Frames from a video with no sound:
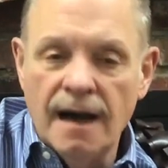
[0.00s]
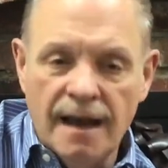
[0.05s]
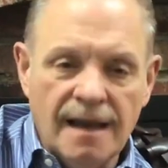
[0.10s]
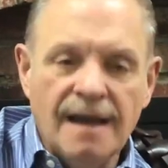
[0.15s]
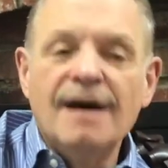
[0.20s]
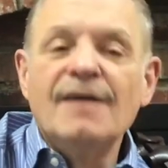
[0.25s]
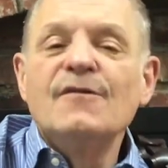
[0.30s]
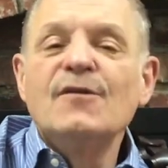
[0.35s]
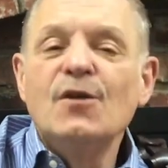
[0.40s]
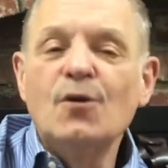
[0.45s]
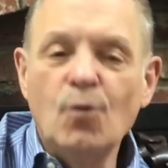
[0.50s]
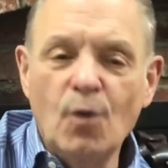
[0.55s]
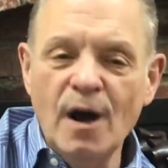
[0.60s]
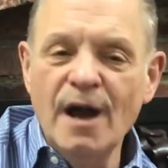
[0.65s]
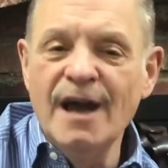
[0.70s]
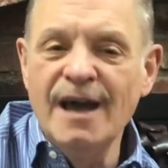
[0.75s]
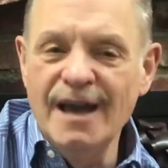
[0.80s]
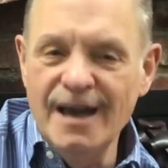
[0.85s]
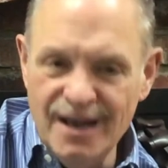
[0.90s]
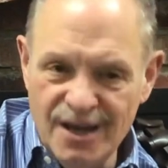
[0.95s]
love the
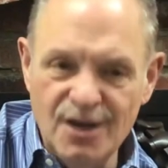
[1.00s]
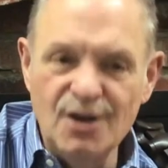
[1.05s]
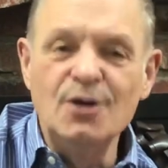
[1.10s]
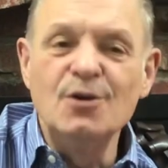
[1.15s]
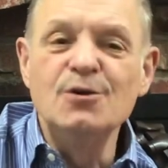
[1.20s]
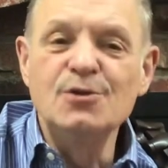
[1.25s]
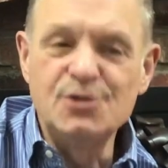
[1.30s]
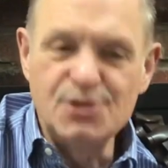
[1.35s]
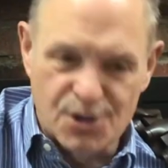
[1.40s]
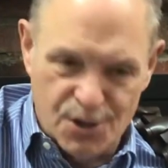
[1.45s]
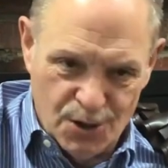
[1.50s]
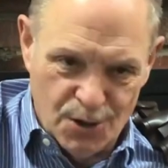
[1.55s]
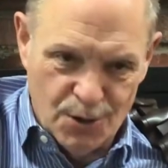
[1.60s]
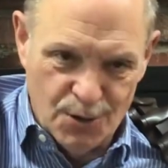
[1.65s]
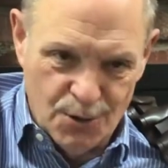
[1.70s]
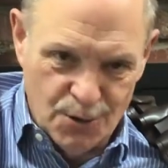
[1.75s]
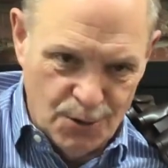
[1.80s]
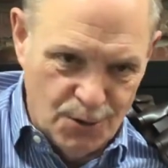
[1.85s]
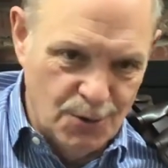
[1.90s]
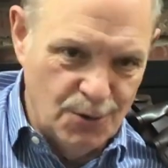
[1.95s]
way you
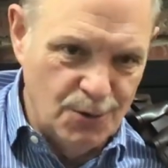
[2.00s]
chew.